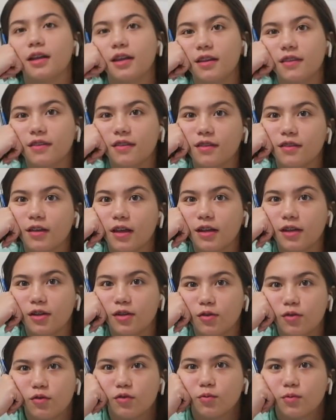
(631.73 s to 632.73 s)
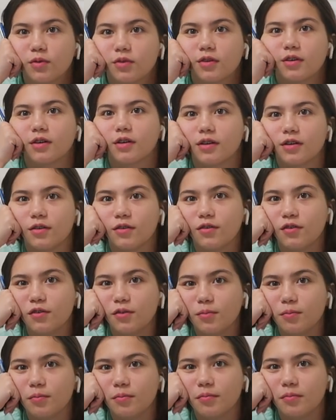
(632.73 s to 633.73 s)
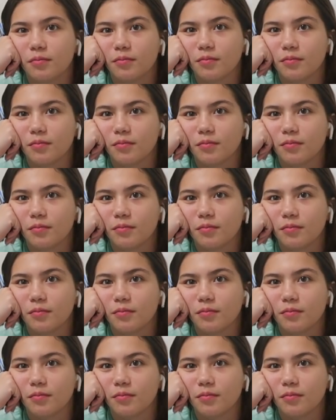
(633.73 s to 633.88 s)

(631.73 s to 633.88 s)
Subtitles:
Any news with YouTube?